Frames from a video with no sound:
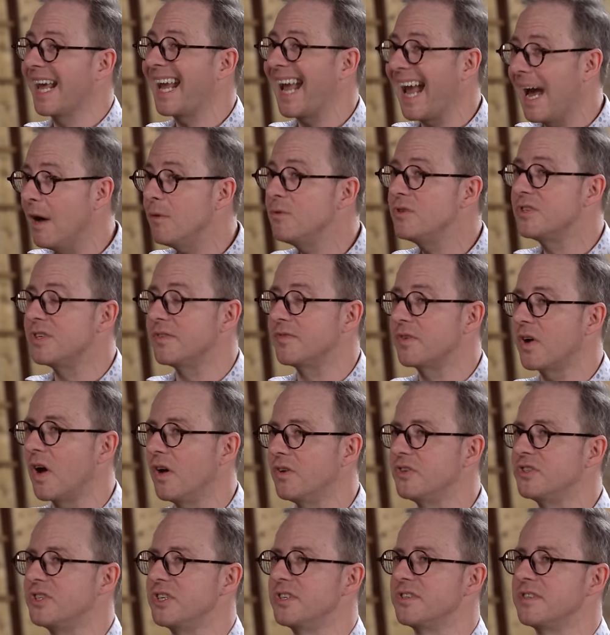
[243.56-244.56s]
account of
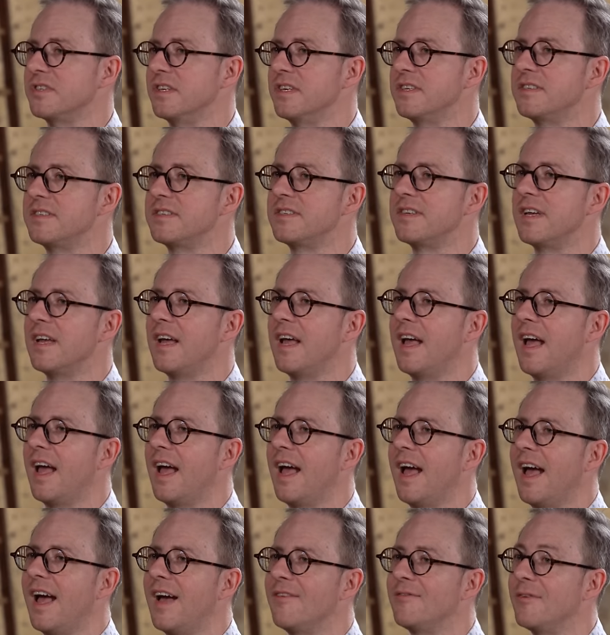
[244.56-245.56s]
consciousness,
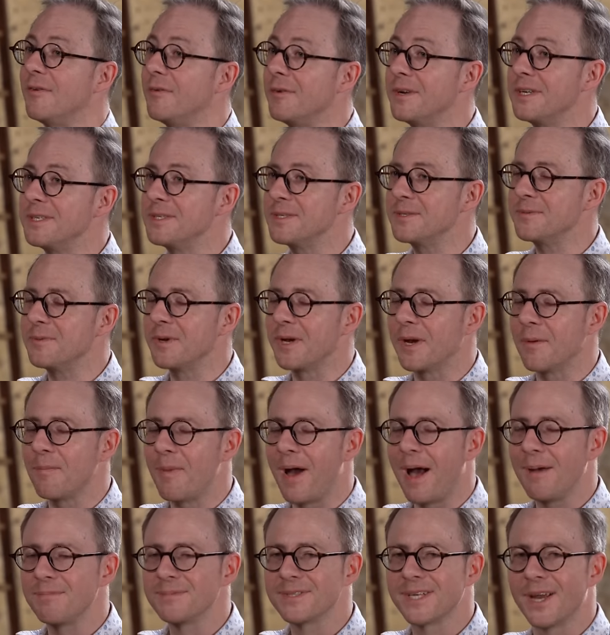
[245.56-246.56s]
for reasons we could
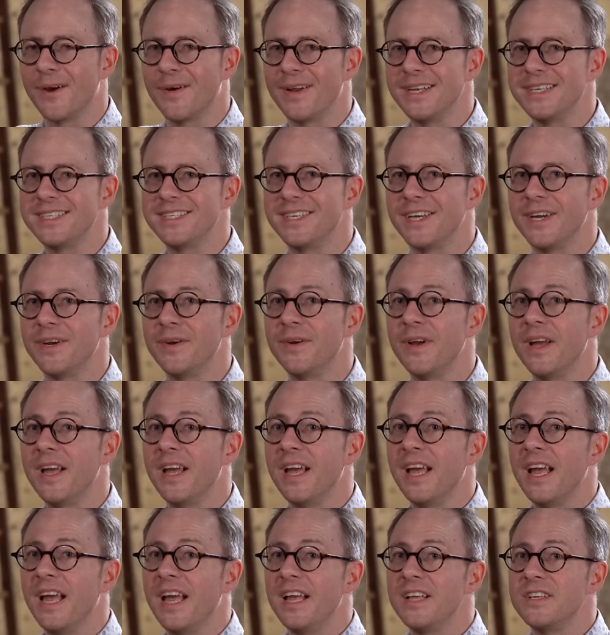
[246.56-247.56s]
perhaps go into.
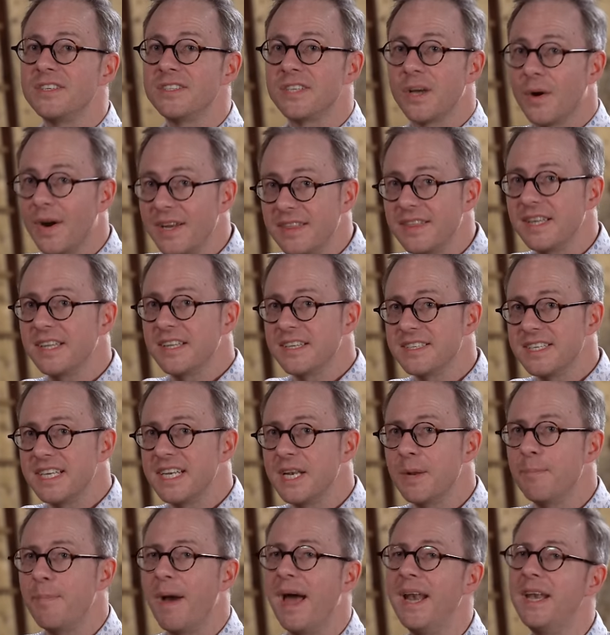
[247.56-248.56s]
So I think there's
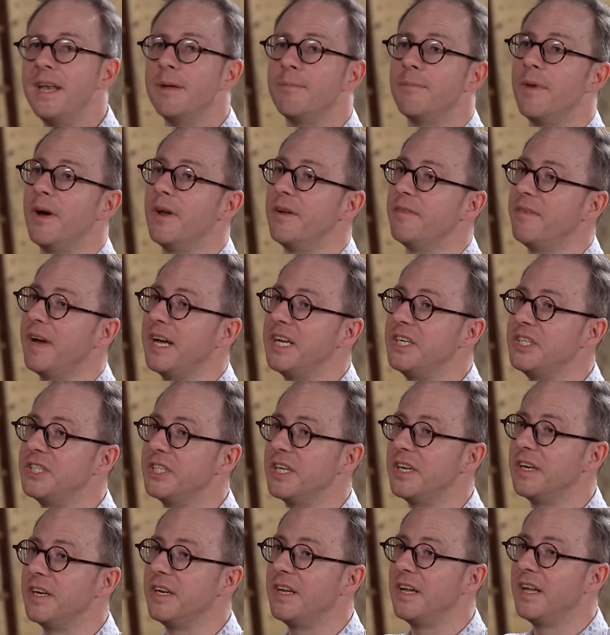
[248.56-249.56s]
independent
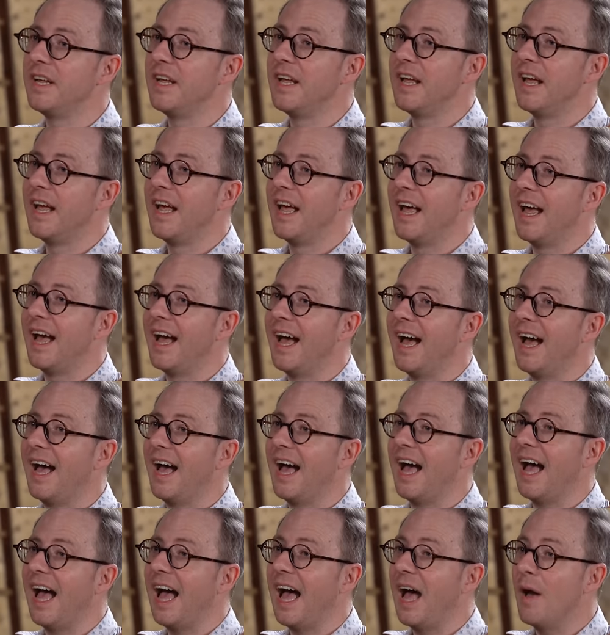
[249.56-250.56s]
motivation,
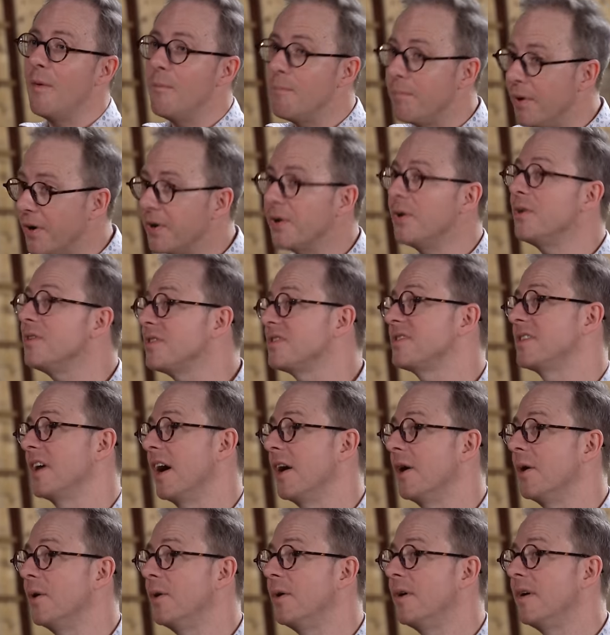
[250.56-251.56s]
but
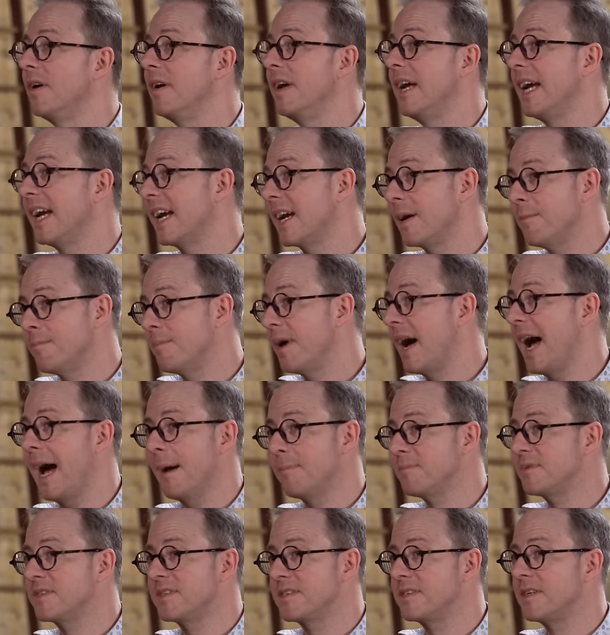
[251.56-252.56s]
also it can
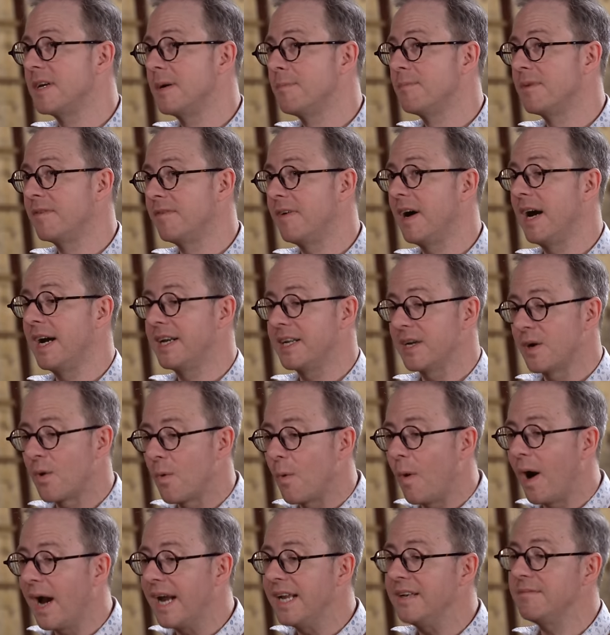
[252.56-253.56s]
perhaps provide a
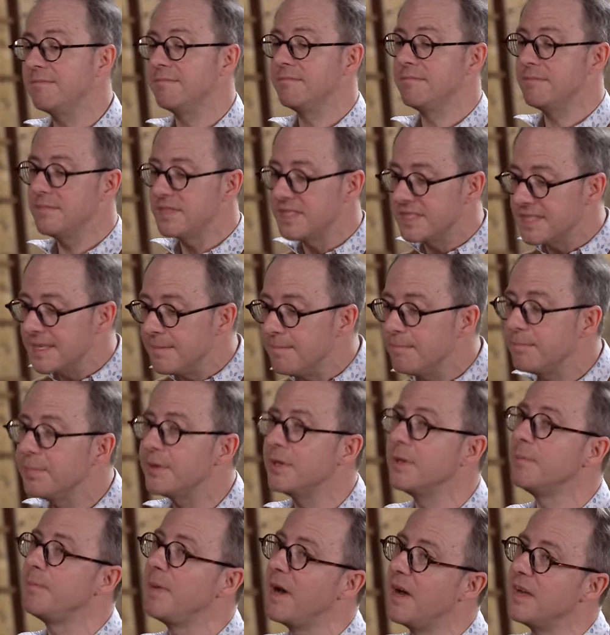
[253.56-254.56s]
quite
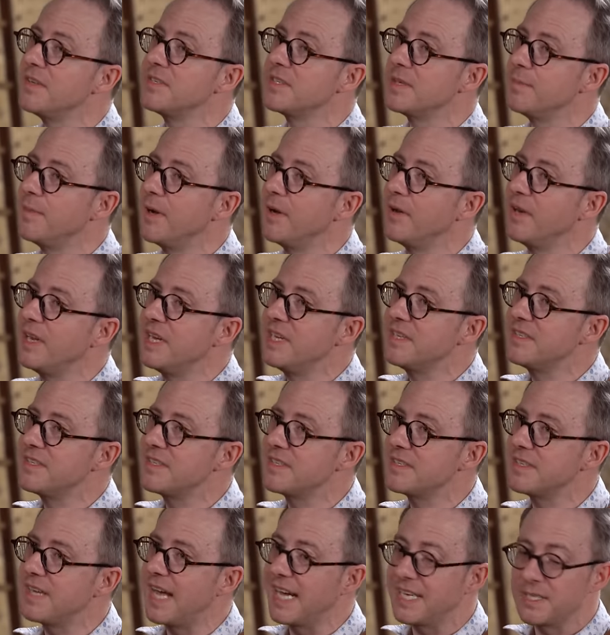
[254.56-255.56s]
simple,
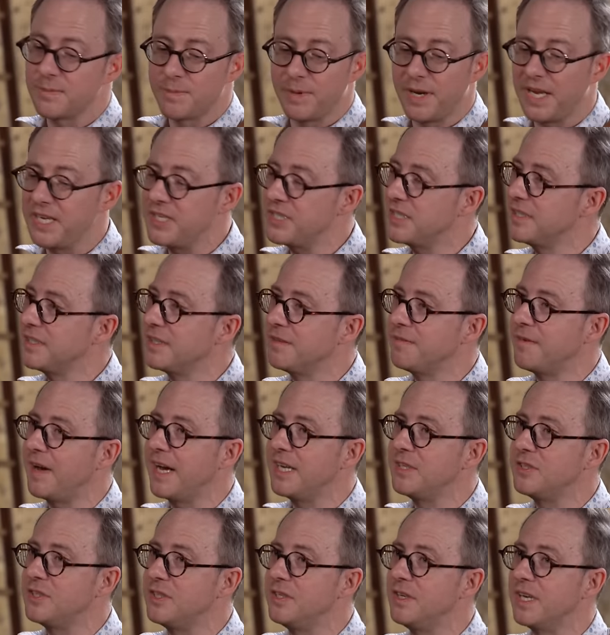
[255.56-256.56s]
parsimonious explanation of the
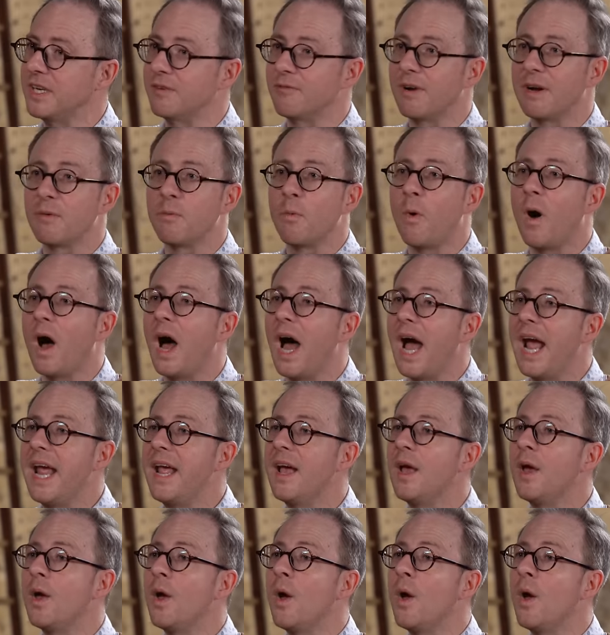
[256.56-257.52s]
fine-tuning, right?